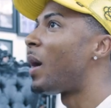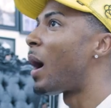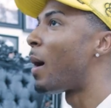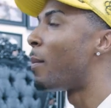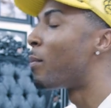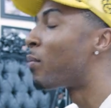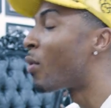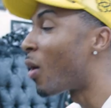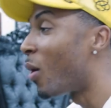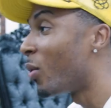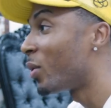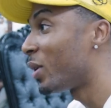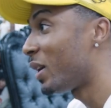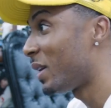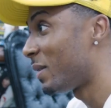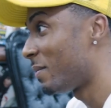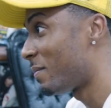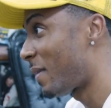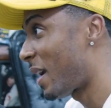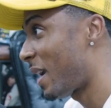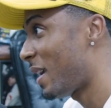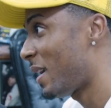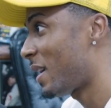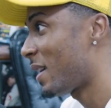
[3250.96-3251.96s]
a broken
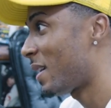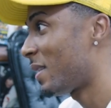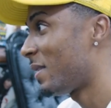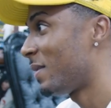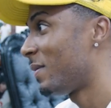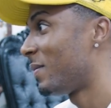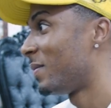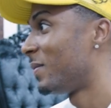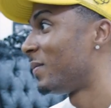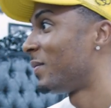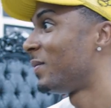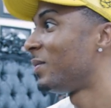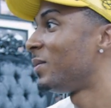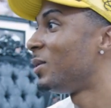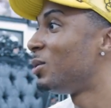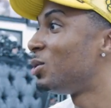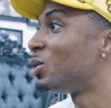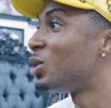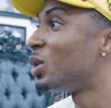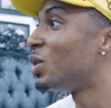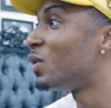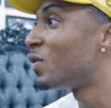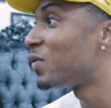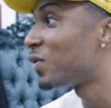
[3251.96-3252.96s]
man. You
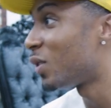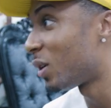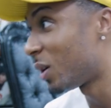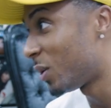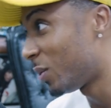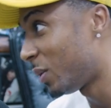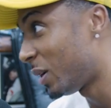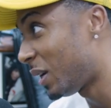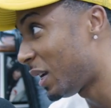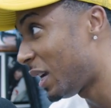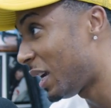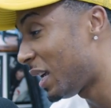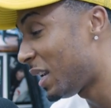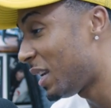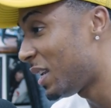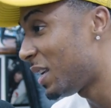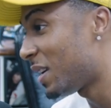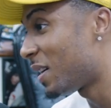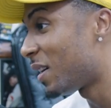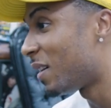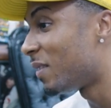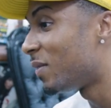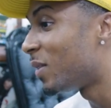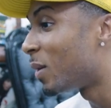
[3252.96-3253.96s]
shouldn't fuck with
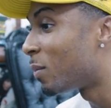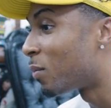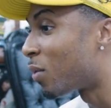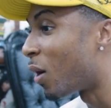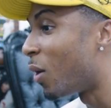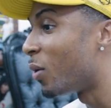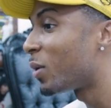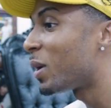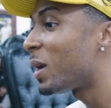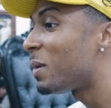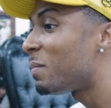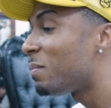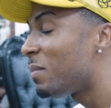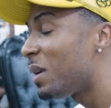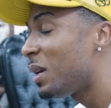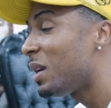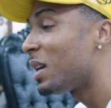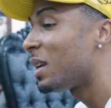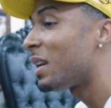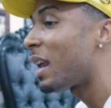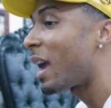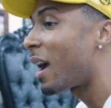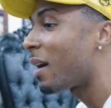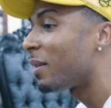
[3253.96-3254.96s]
any of the broken
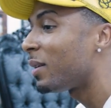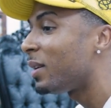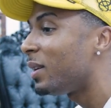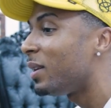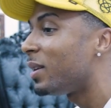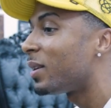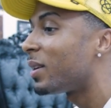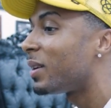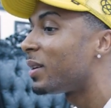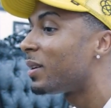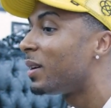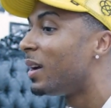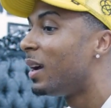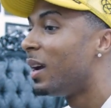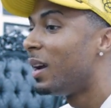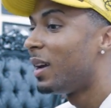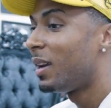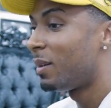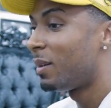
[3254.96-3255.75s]
men out here.